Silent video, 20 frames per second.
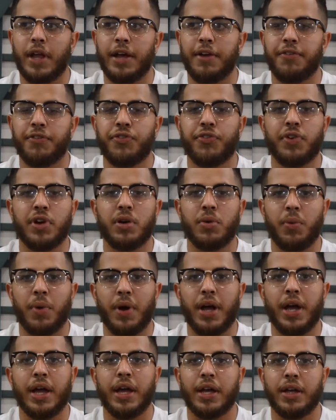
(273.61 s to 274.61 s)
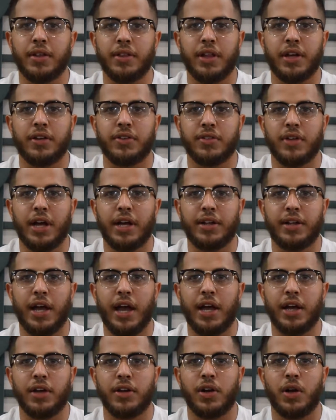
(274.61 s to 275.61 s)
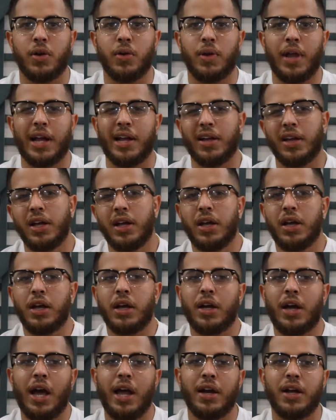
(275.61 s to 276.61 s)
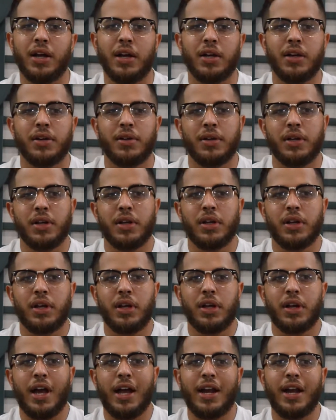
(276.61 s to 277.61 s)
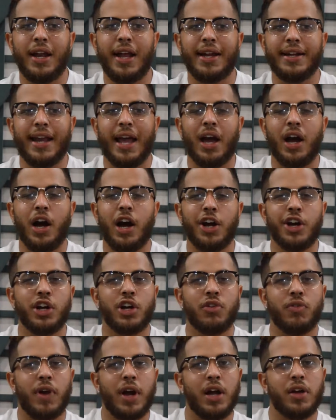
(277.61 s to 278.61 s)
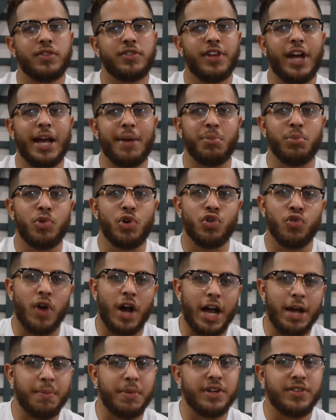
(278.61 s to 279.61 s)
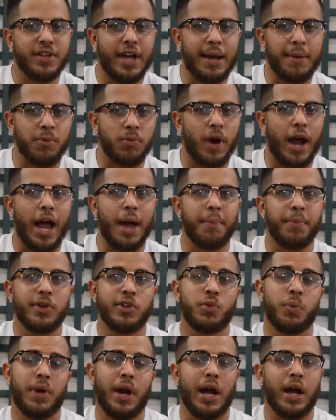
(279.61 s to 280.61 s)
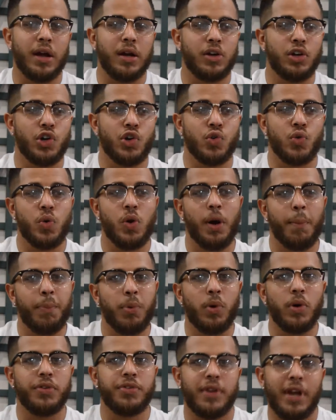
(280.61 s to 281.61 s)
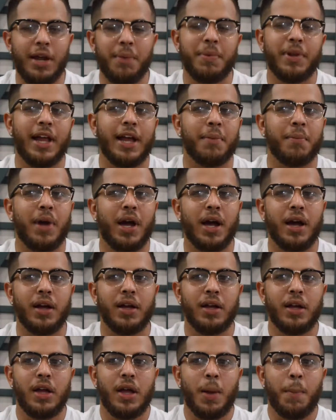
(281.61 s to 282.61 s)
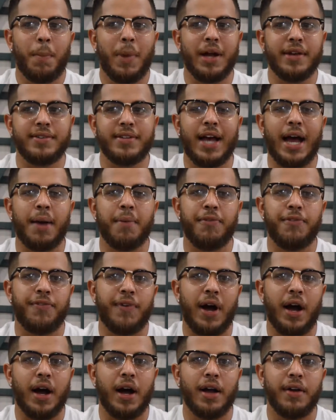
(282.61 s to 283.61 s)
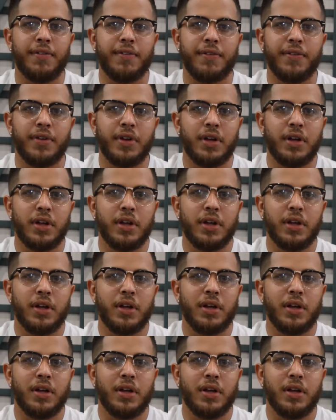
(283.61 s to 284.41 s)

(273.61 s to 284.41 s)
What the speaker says: Freeway and things like that. You know, like kind of like that underground type, grimy type rap is what I grew up on. So that'd be like my top 5.